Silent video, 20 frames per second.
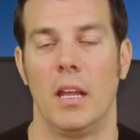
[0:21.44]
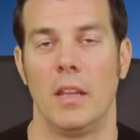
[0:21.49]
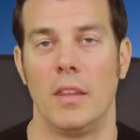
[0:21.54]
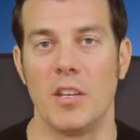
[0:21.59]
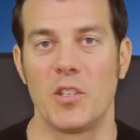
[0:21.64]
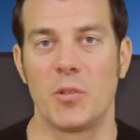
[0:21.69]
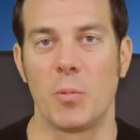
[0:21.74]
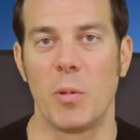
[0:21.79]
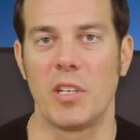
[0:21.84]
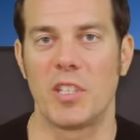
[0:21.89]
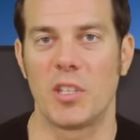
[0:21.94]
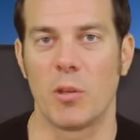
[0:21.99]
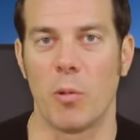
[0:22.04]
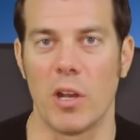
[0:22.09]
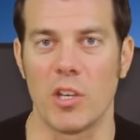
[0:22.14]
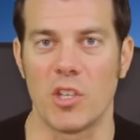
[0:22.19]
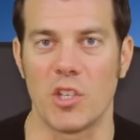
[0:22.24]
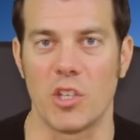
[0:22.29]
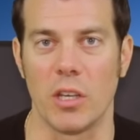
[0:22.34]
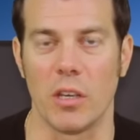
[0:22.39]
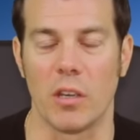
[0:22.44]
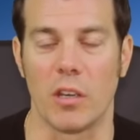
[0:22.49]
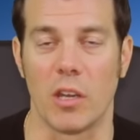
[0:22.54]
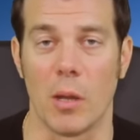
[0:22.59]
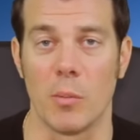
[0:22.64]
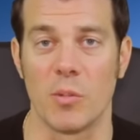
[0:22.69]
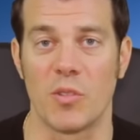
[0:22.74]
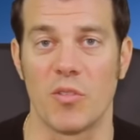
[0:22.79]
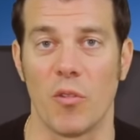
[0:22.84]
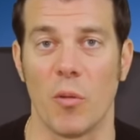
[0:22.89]
This week's question
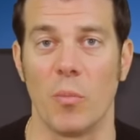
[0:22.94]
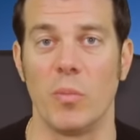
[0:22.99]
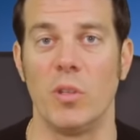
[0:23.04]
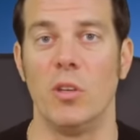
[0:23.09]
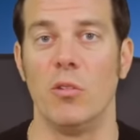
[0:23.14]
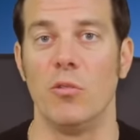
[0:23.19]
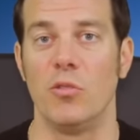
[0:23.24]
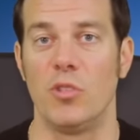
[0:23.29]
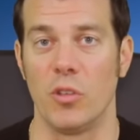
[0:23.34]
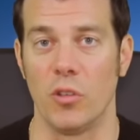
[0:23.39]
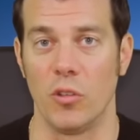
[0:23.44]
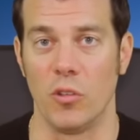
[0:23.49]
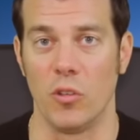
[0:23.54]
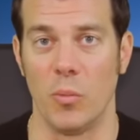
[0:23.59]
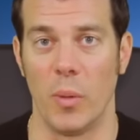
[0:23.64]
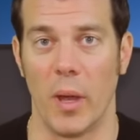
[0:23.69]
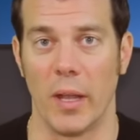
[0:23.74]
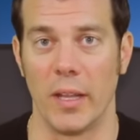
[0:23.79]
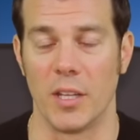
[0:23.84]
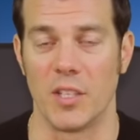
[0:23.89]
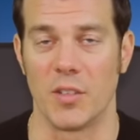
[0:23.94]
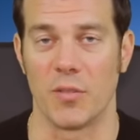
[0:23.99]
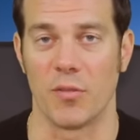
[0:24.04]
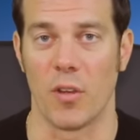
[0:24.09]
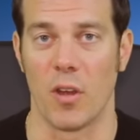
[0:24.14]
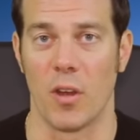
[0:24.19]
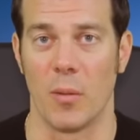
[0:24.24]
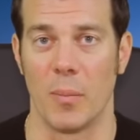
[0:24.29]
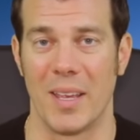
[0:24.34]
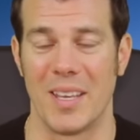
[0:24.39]
comes from YouTube, and it's
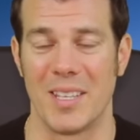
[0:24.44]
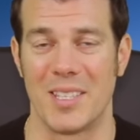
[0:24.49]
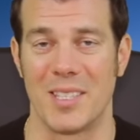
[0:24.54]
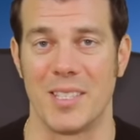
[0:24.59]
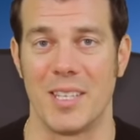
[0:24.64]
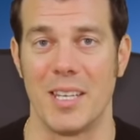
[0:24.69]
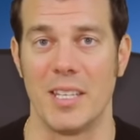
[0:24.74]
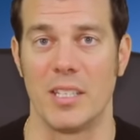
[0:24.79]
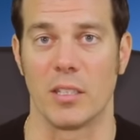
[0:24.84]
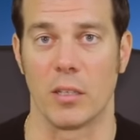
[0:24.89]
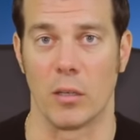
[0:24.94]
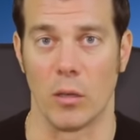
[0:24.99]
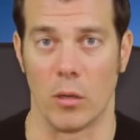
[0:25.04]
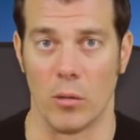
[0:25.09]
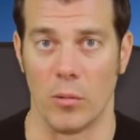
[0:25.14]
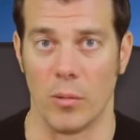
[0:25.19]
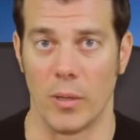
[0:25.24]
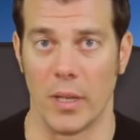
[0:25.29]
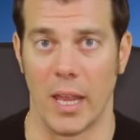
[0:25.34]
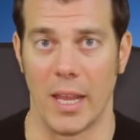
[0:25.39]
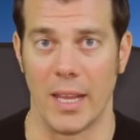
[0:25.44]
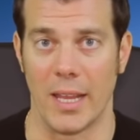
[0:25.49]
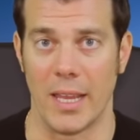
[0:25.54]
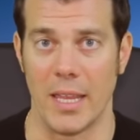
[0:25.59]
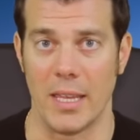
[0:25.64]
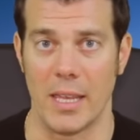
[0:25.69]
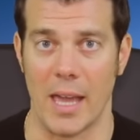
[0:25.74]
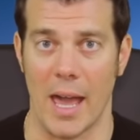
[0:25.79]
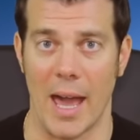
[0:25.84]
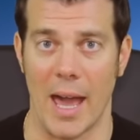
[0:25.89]
from Isisco, and he